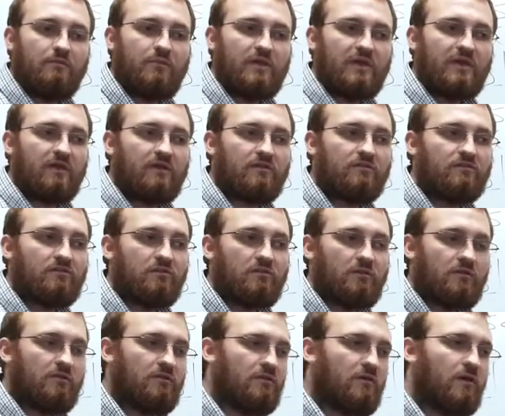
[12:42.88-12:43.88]
because
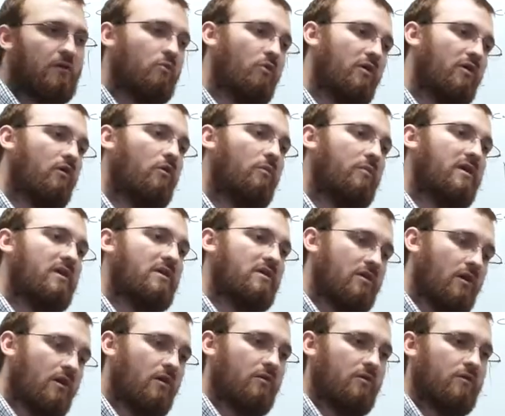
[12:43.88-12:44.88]
there will be
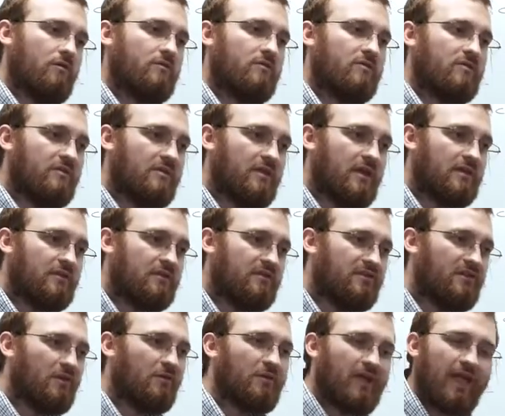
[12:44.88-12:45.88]
nodes
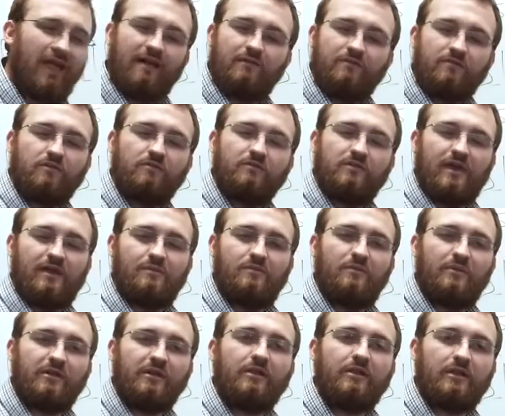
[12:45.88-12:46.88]
that don't have those
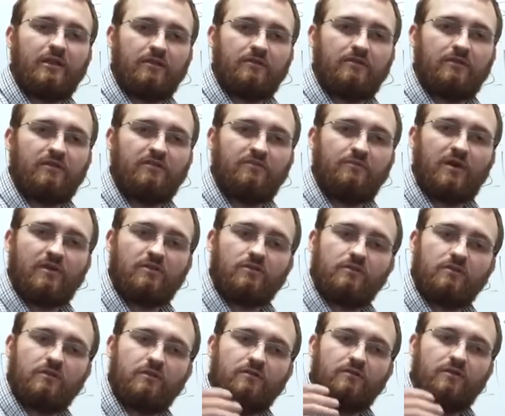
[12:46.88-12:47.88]
capabilities,
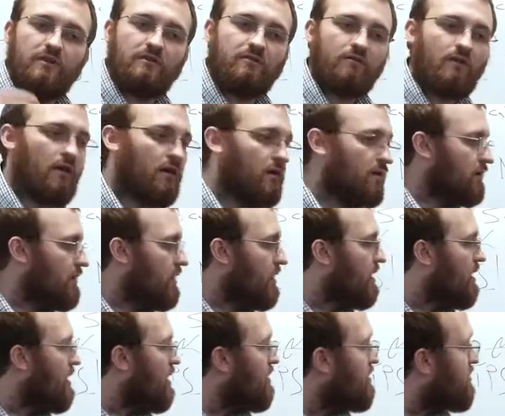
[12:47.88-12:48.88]
especially as they grow.
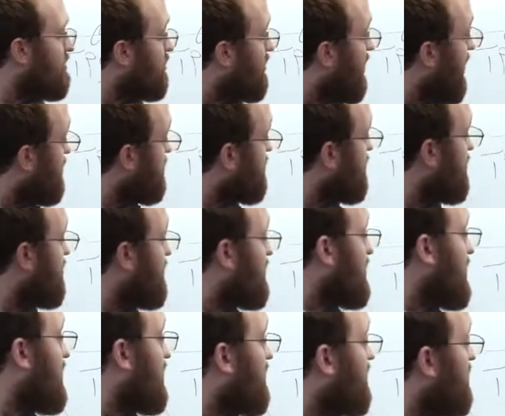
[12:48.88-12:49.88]
So we're actually
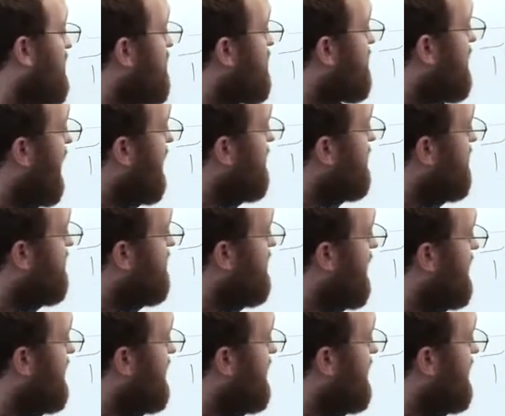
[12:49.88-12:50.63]
looking at a new type of